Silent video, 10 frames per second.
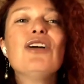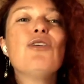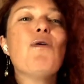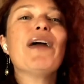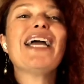
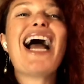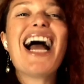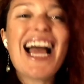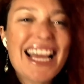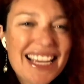going
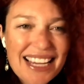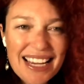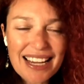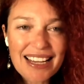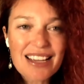
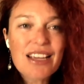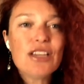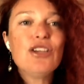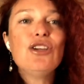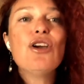hiking,
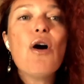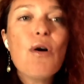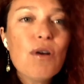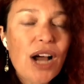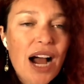
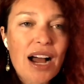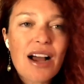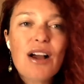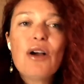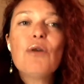yoga,
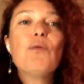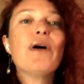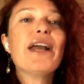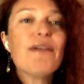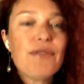
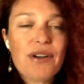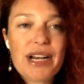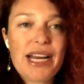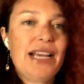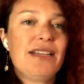whatever it
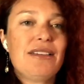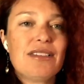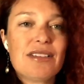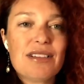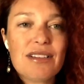
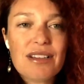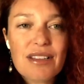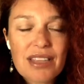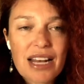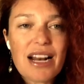is
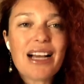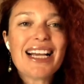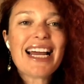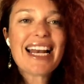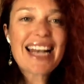that
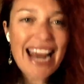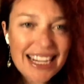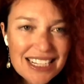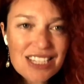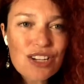
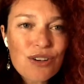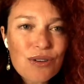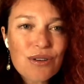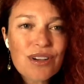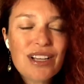connects
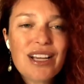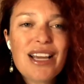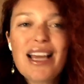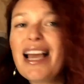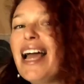you
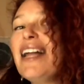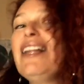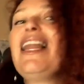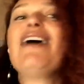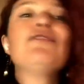and
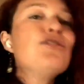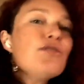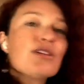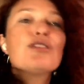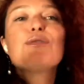allows you to
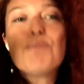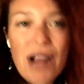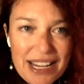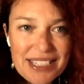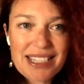
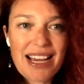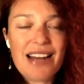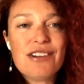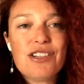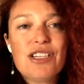express the
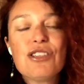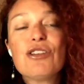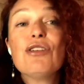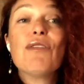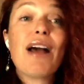energy so
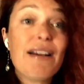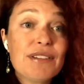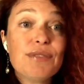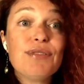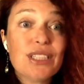you don't have
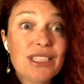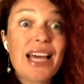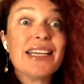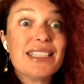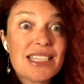to feel
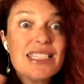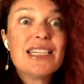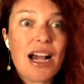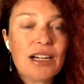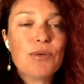like it's
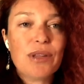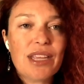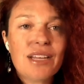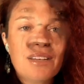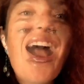stuck
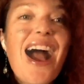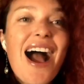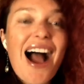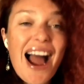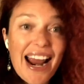within you.
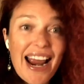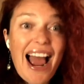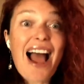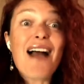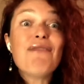I
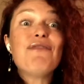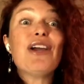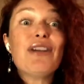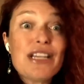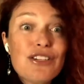have
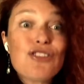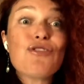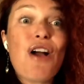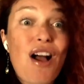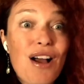very
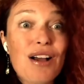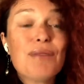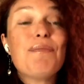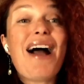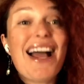
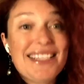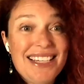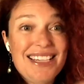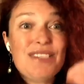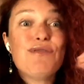strong
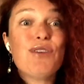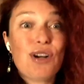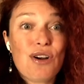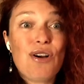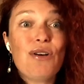Pisces
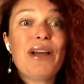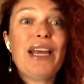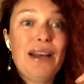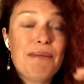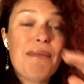Virgo
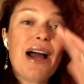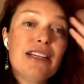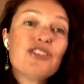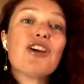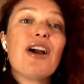in my
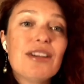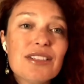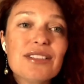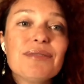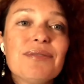
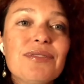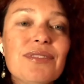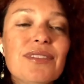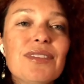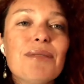chart.
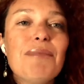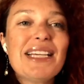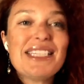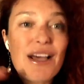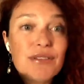My
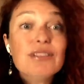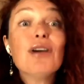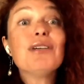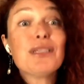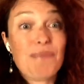south
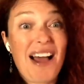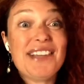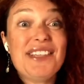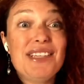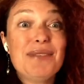node is
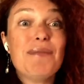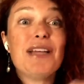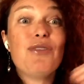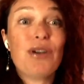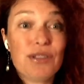Pisces, my
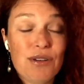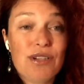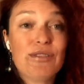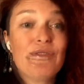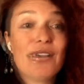north node
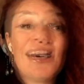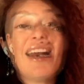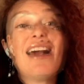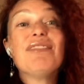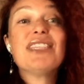is Virgo. I
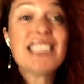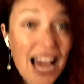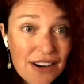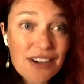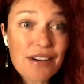have
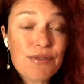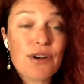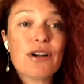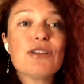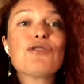Saturn in
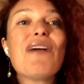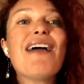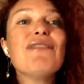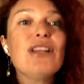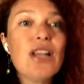Virgo, so I
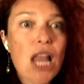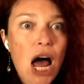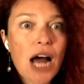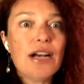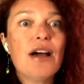have a
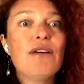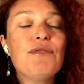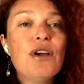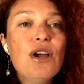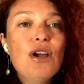lot
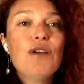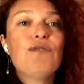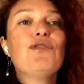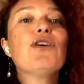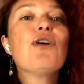of
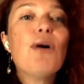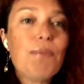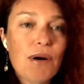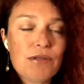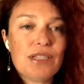Virgo
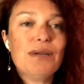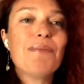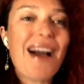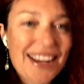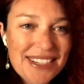opposing
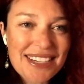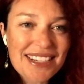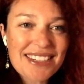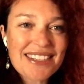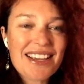
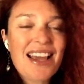Pisces.